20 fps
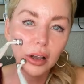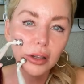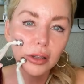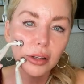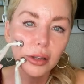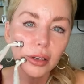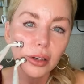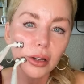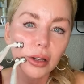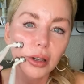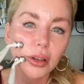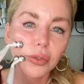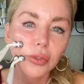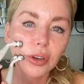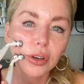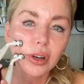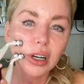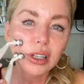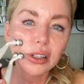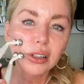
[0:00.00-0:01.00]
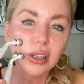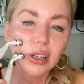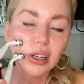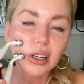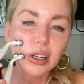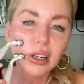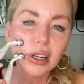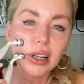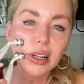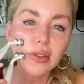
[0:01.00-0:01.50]
Because if you guys
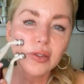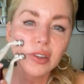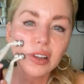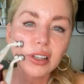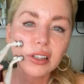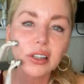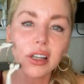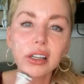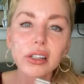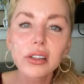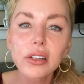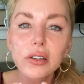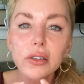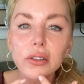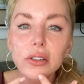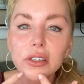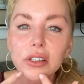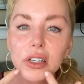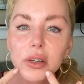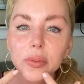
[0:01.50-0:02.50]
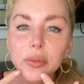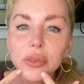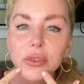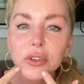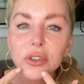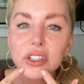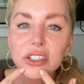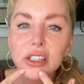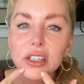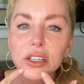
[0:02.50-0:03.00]
get any of these like little
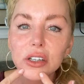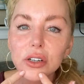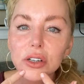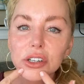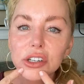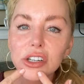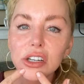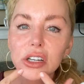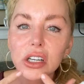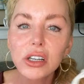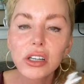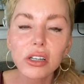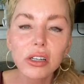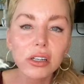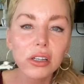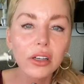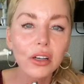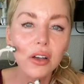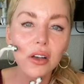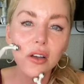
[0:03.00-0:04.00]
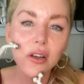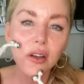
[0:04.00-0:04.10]
dimples in your chin,